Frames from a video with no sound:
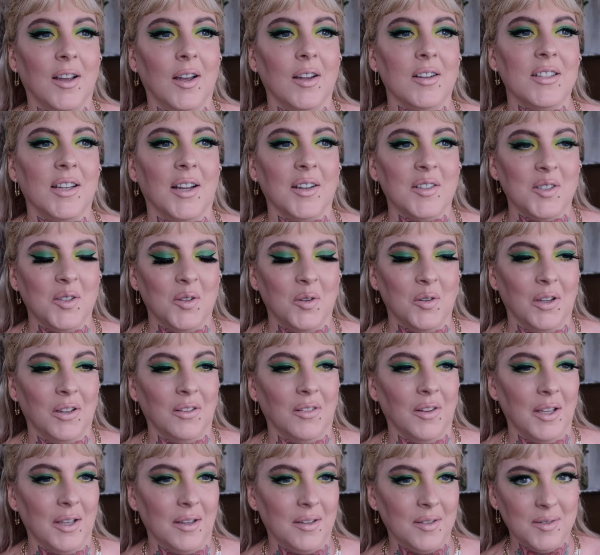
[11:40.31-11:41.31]
a tattoo
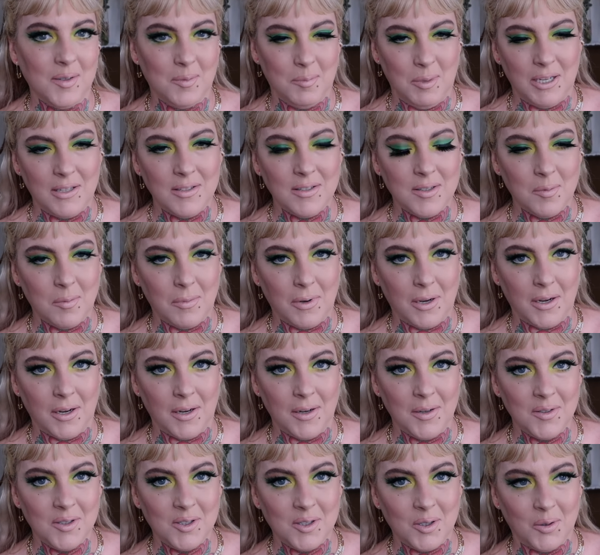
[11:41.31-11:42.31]
that like speaks to
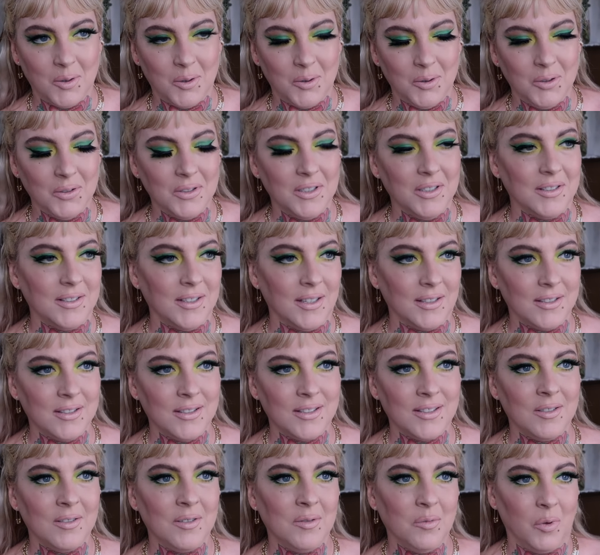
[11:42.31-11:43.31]
my soul because
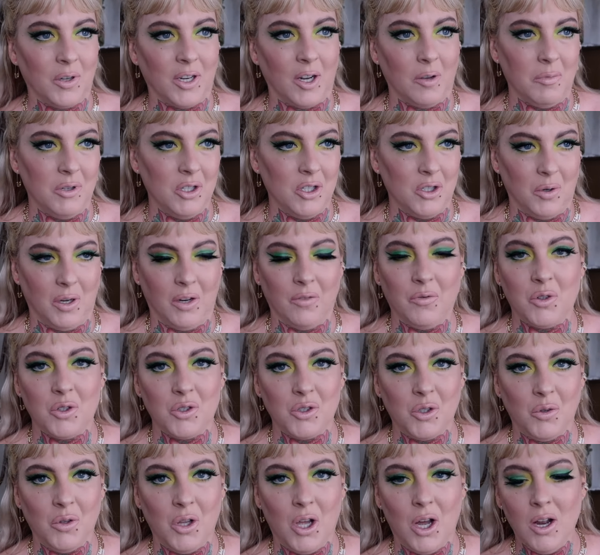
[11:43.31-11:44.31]
that's what I've been doing for
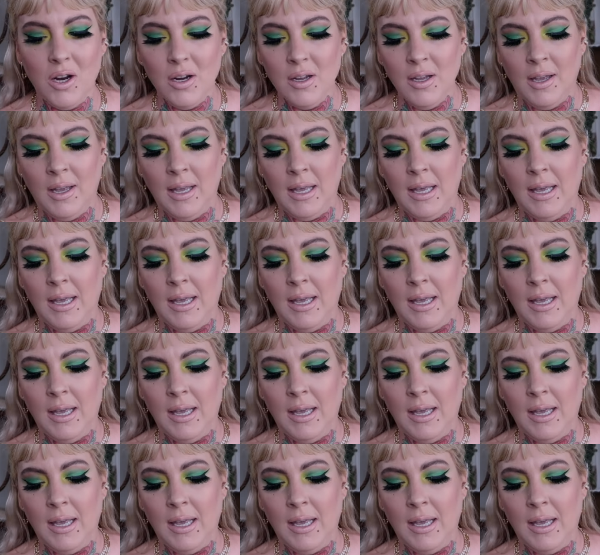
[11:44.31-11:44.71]
so long.